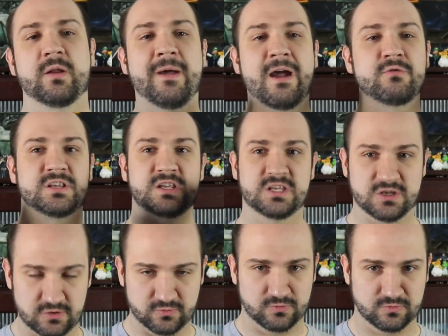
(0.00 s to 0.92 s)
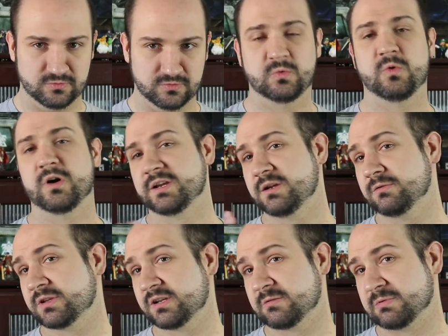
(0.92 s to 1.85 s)
about you? What do you
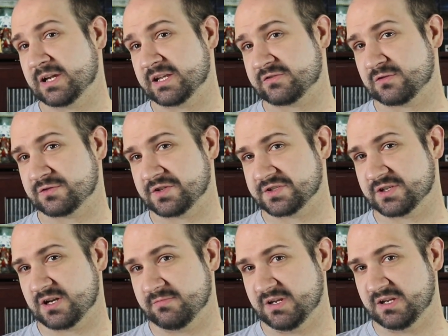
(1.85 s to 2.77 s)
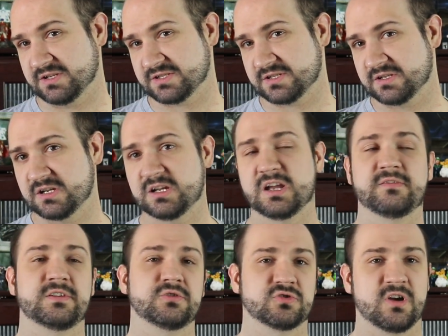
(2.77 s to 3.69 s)
think of Plants vs. Zombies?
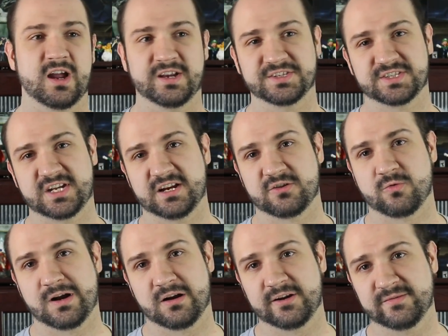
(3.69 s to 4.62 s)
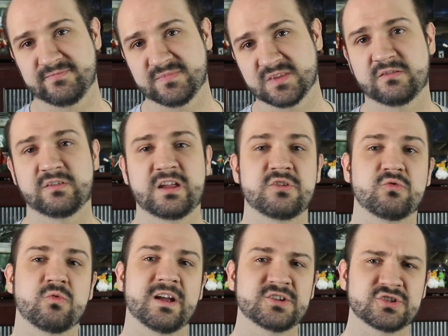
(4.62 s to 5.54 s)
Have you tried Aquarium? If you have any
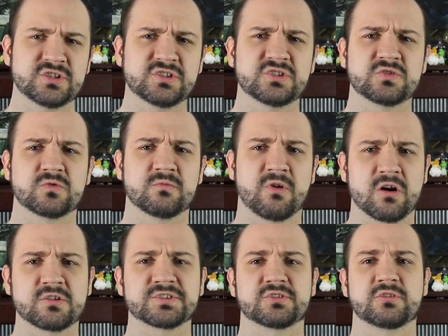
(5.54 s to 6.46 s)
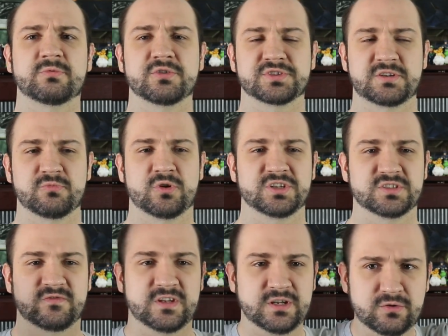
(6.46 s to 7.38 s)
questions, remarks, or opposing points
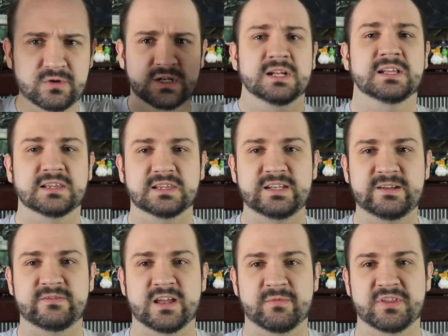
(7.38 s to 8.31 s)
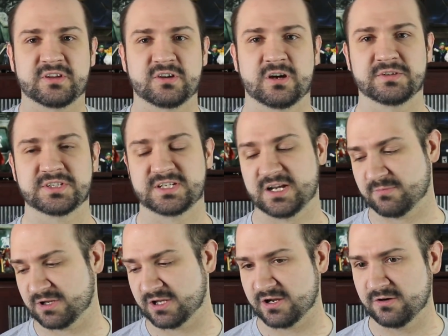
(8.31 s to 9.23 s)
of view, leave them in the comments down
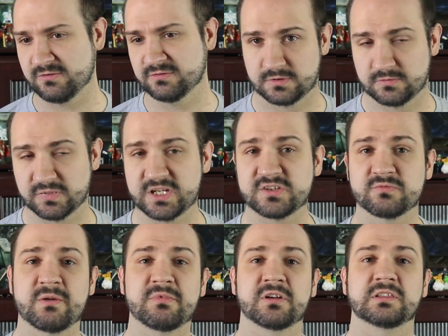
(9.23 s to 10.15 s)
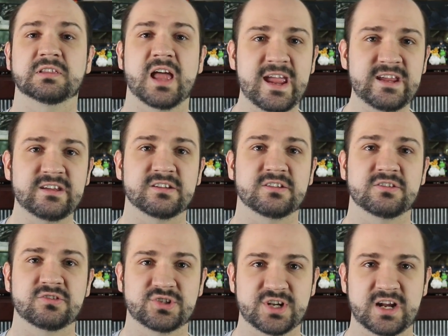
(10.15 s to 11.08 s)
below. And please remember to like,
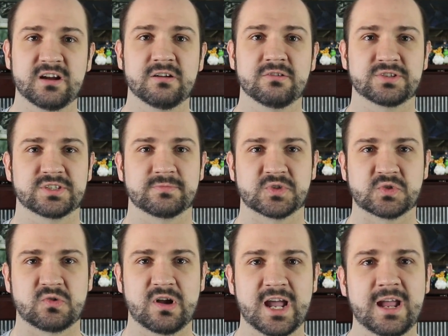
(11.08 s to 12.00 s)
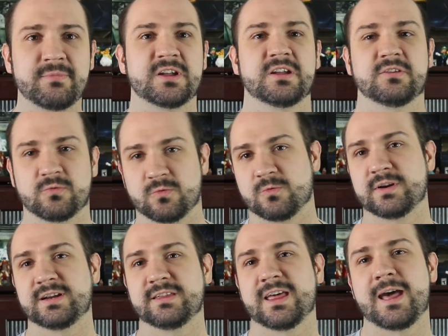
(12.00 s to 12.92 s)
share, subscribe, and
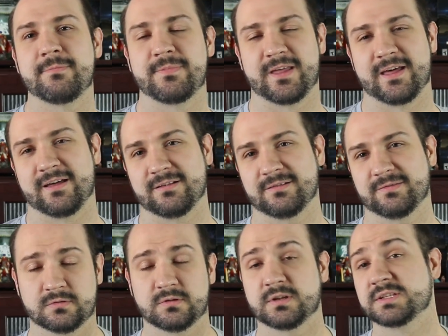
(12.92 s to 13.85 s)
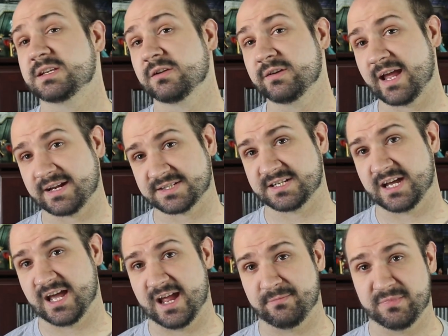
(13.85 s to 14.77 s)
ring that bell. Until next
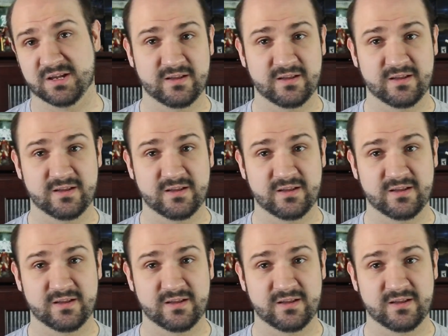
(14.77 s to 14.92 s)
time,